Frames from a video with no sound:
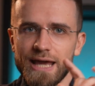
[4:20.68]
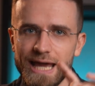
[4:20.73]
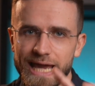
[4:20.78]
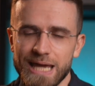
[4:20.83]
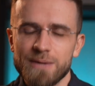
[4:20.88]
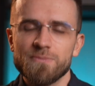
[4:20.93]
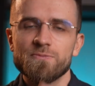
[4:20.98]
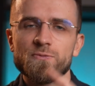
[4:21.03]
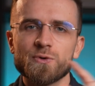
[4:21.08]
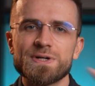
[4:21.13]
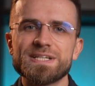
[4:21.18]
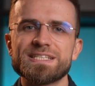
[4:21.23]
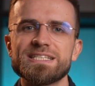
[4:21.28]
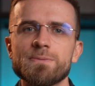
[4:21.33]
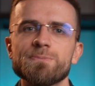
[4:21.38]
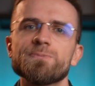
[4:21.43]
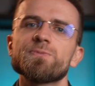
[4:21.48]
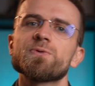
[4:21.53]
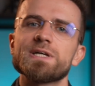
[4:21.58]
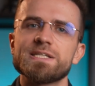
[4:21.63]
aim for
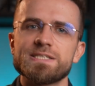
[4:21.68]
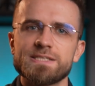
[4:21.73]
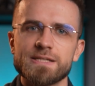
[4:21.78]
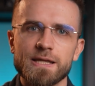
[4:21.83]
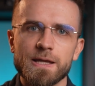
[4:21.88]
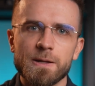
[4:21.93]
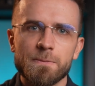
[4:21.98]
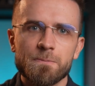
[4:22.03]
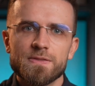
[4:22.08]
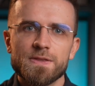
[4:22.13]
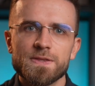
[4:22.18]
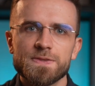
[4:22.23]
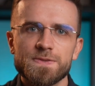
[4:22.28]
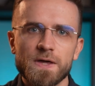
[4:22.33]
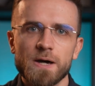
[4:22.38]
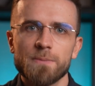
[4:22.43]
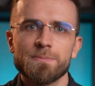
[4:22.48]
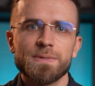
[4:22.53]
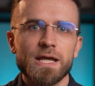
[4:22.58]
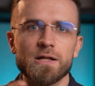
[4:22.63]
simplicity. The
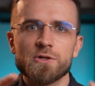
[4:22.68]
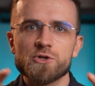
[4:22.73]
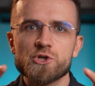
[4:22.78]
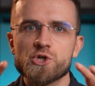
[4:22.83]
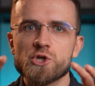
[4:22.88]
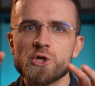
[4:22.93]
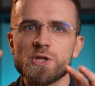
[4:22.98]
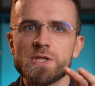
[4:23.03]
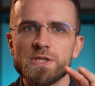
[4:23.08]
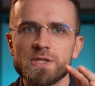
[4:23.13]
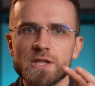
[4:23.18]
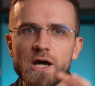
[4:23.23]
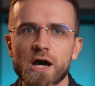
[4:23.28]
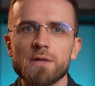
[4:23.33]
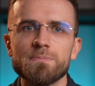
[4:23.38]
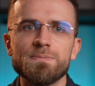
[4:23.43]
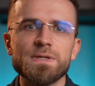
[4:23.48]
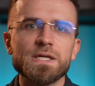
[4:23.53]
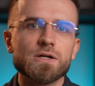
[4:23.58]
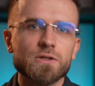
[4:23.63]
thumbnail should
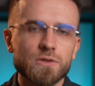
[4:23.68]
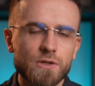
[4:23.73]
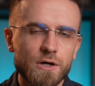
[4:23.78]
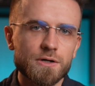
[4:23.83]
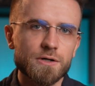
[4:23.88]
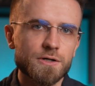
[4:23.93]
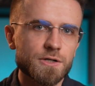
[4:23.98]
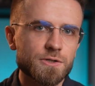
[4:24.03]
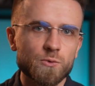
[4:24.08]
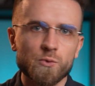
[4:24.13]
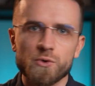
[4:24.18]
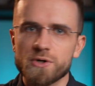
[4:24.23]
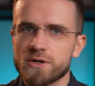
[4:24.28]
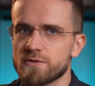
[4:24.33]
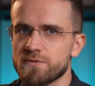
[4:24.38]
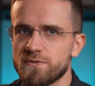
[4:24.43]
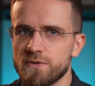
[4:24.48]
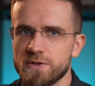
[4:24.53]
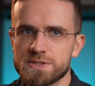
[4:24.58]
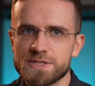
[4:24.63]
not be cluttered or
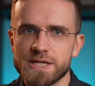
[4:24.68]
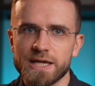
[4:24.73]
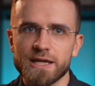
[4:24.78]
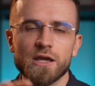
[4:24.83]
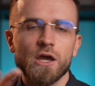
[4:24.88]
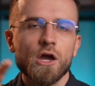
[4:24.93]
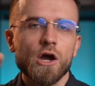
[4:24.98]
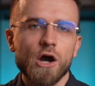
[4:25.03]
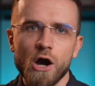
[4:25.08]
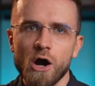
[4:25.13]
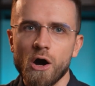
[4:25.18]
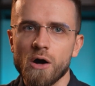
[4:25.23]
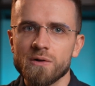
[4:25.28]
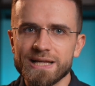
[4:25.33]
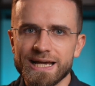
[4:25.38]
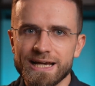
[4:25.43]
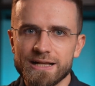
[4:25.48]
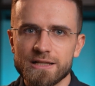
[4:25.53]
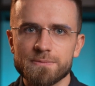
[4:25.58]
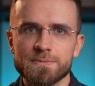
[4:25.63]
confusing.
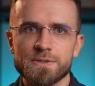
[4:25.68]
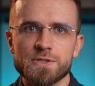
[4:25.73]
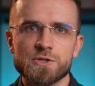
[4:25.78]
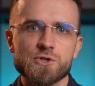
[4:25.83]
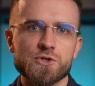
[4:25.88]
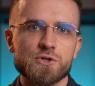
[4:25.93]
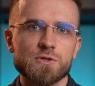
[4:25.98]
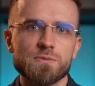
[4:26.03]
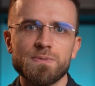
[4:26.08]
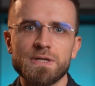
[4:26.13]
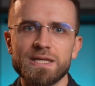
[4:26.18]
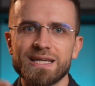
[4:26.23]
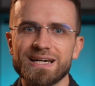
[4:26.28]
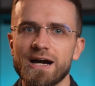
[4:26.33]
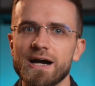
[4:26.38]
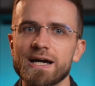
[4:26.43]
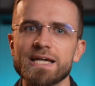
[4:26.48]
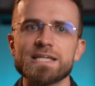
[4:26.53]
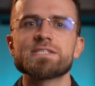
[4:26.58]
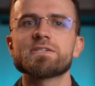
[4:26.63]
All elements should be
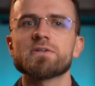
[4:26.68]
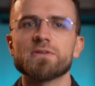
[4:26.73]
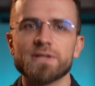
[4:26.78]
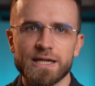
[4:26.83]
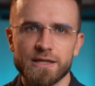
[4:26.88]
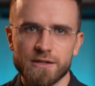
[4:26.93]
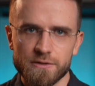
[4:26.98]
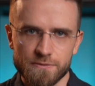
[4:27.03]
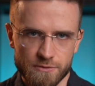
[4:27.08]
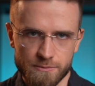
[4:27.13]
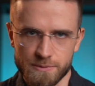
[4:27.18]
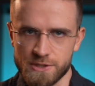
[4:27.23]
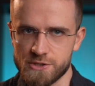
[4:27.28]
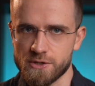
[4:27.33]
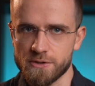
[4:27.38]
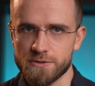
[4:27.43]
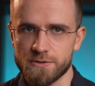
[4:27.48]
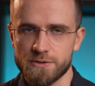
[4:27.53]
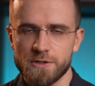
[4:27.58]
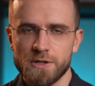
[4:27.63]
isolated from each
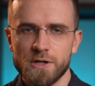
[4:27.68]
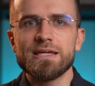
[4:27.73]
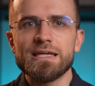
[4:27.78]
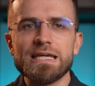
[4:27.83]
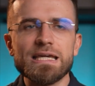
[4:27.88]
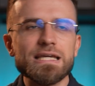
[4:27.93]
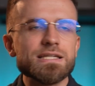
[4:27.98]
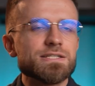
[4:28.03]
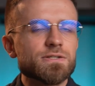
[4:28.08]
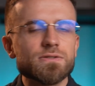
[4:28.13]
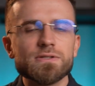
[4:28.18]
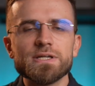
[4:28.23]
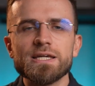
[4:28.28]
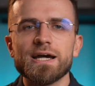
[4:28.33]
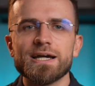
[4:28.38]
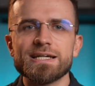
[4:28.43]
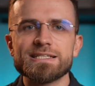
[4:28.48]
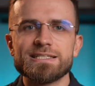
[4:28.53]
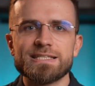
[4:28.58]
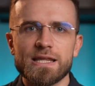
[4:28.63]
other,
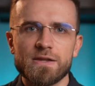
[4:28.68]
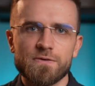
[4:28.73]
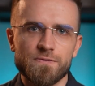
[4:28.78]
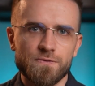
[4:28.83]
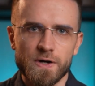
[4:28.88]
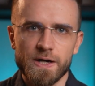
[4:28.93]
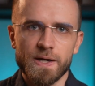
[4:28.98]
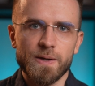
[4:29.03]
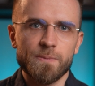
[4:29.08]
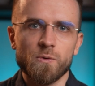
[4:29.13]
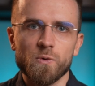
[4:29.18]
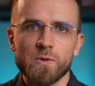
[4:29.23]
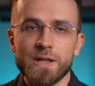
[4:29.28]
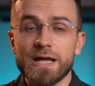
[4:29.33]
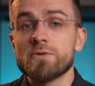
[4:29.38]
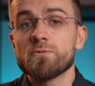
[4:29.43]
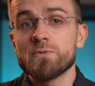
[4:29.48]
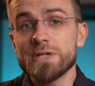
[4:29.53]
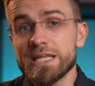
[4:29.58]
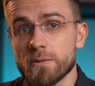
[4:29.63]
easily identifiable
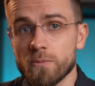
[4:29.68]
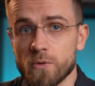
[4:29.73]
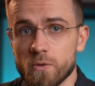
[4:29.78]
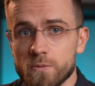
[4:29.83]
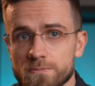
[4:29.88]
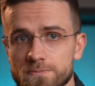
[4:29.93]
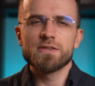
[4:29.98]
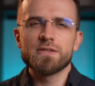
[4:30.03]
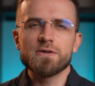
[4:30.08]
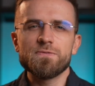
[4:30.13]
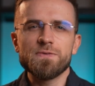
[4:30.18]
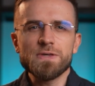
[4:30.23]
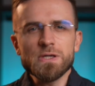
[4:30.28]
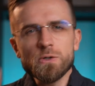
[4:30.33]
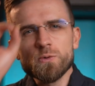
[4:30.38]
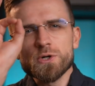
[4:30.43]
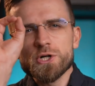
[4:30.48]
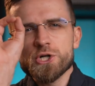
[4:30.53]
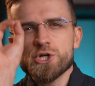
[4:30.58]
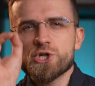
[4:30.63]
and readable. The
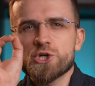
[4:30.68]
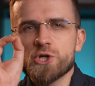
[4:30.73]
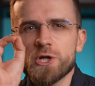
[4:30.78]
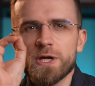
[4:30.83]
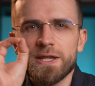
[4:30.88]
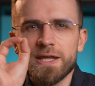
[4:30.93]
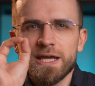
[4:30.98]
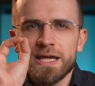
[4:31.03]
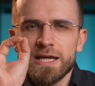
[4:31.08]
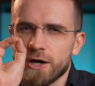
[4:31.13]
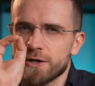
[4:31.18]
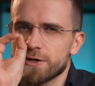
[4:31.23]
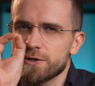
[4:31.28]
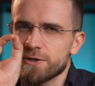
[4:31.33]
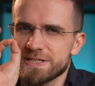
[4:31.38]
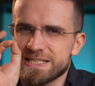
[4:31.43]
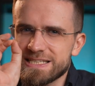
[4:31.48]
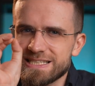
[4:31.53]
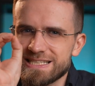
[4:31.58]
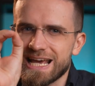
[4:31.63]
viewer should
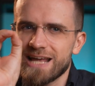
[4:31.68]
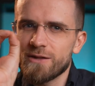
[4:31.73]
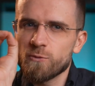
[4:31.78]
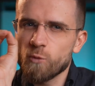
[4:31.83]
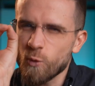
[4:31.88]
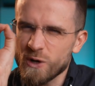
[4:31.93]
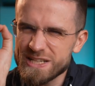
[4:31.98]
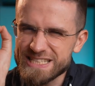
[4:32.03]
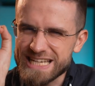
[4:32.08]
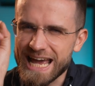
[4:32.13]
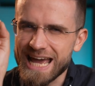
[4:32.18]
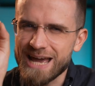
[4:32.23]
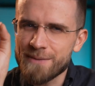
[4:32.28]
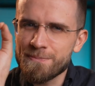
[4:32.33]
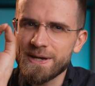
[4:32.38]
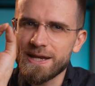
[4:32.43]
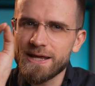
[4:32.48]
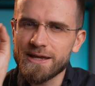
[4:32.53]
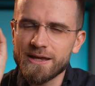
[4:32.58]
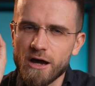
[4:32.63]
understand what's
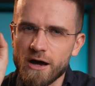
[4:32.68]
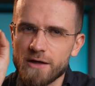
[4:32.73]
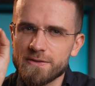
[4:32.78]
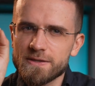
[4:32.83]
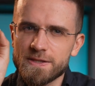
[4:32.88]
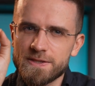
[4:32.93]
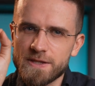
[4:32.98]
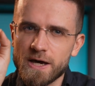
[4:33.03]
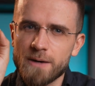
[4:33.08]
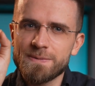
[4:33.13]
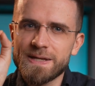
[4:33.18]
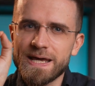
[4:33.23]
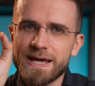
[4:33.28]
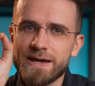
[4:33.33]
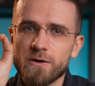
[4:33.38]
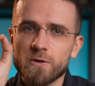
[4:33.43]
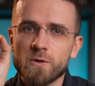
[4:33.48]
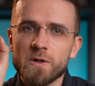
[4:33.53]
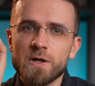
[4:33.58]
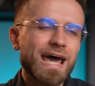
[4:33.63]
happening on the
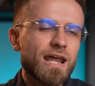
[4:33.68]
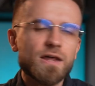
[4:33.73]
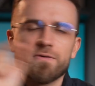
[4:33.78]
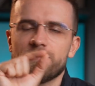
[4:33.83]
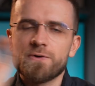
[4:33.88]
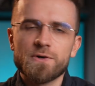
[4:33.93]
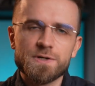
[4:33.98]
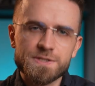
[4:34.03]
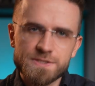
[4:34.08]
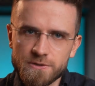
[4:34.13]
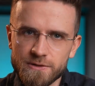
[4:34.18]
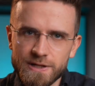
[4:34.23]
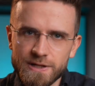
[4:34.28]
thumbnail at a first